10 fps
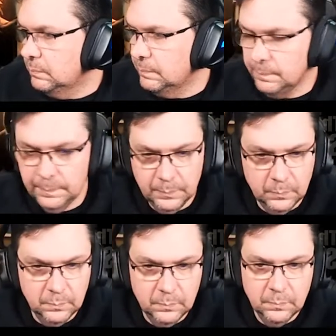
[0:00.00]
You have to get all
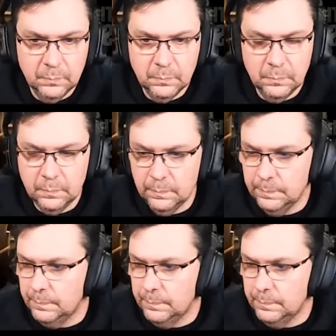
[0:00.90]
of the questions down,